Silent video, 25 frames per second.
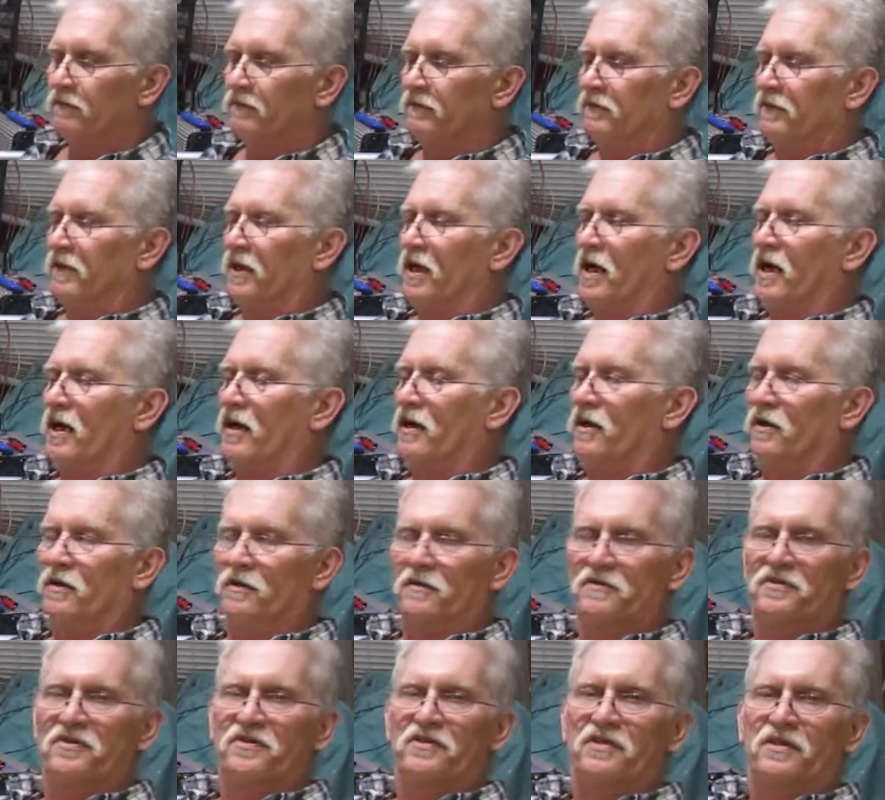
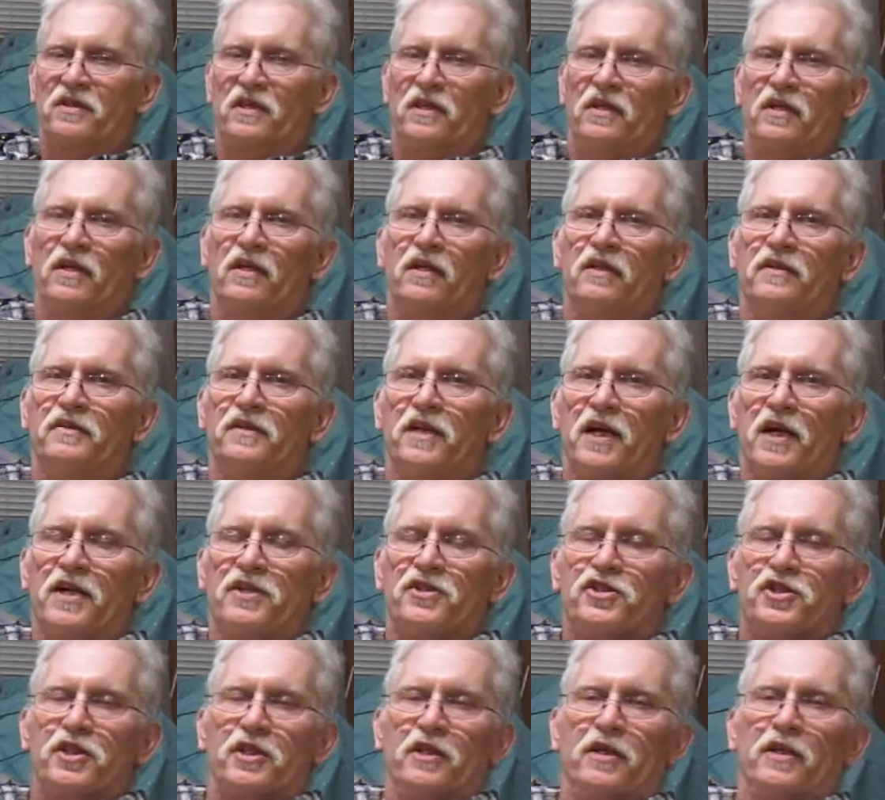Lagos,
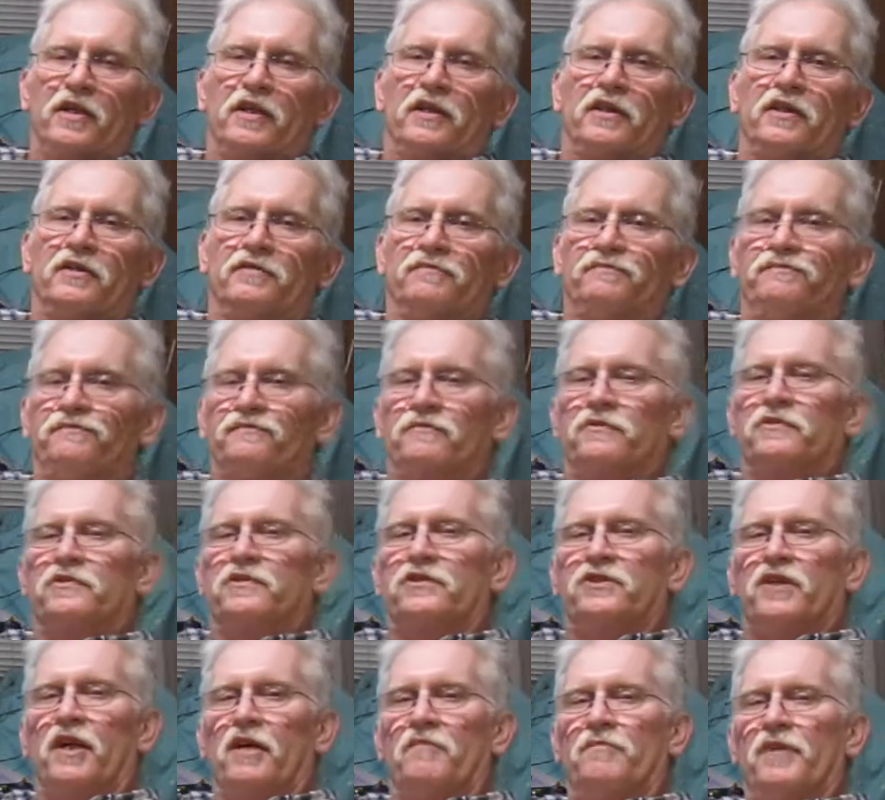Nigeria.
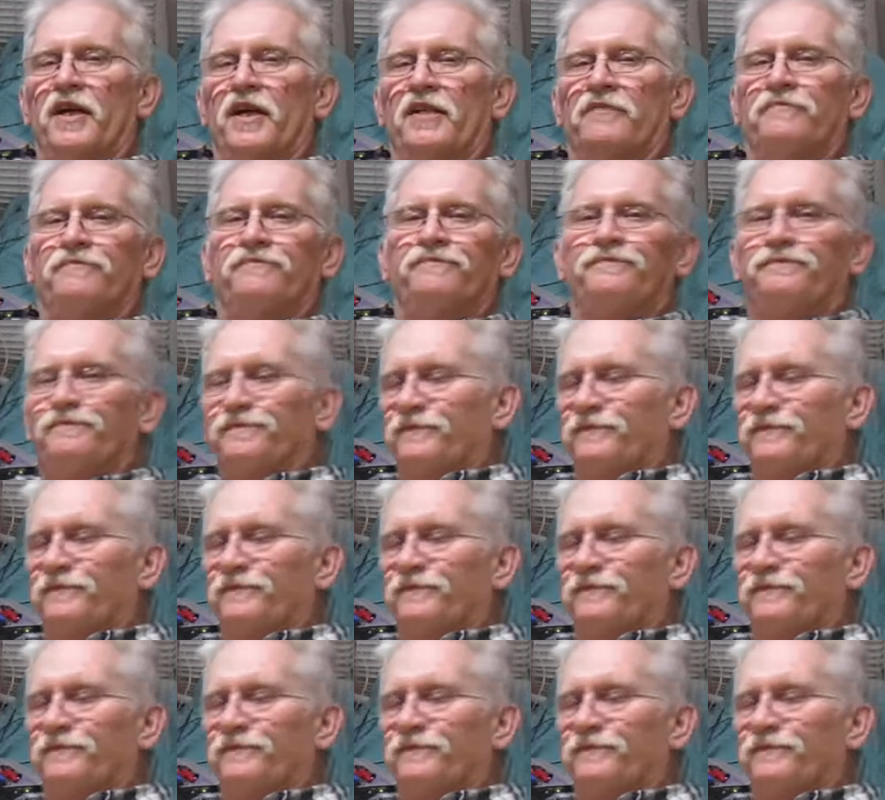What's up, man?